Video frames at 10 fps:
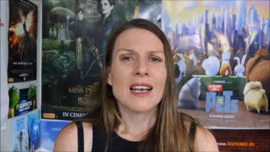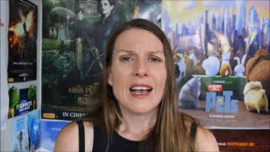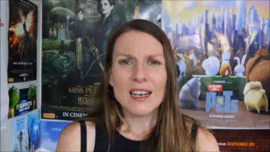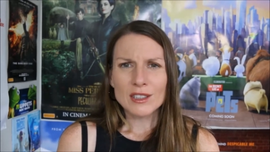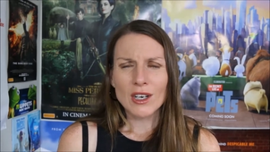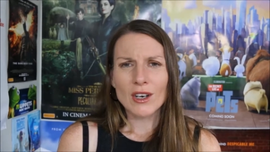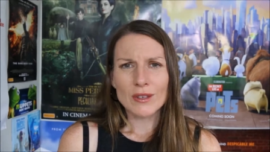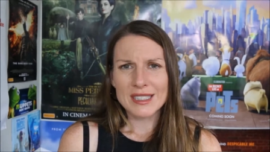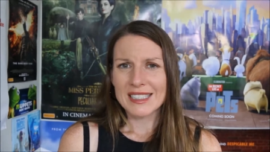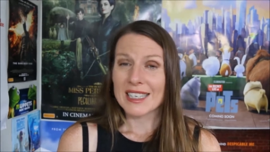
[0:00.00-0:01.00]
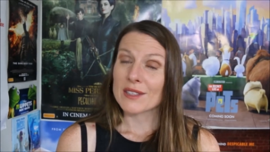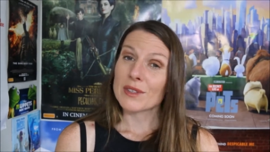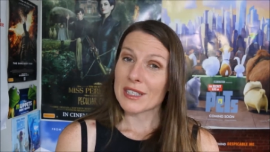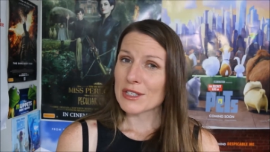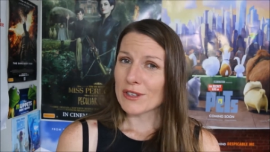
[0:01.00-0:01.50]
Alcohol is another
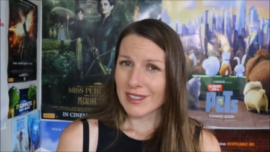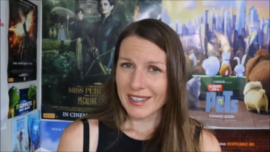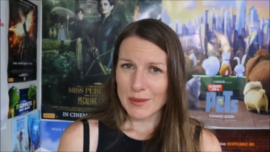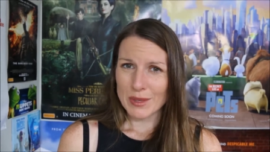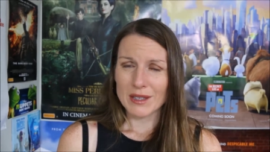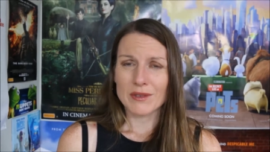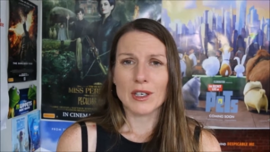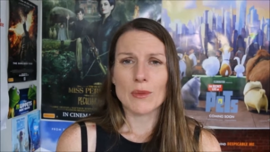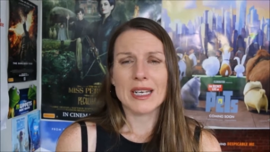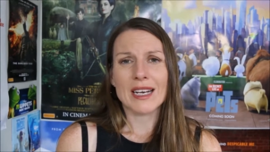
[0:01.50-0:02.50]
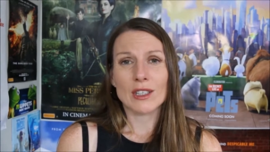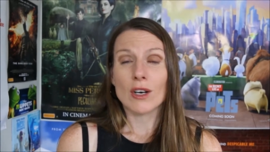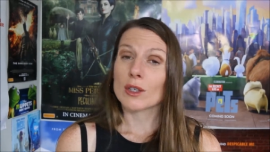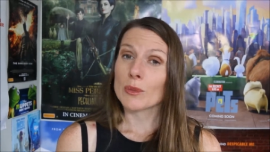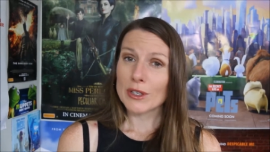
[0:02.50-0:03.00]
very strong theme in the film, and
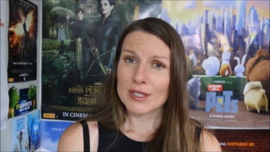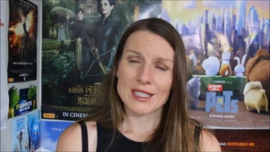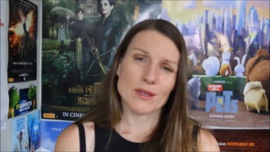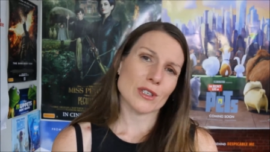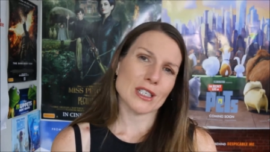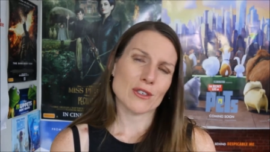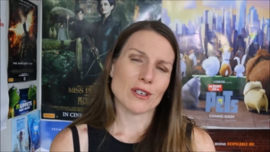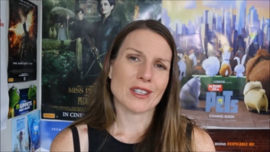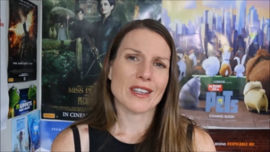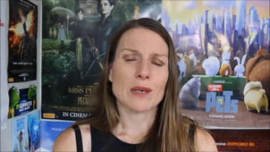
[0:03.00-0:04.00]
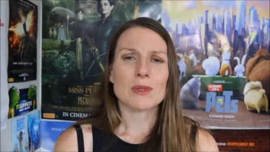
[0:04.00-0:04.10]
alcohol abuse is a very strong theme.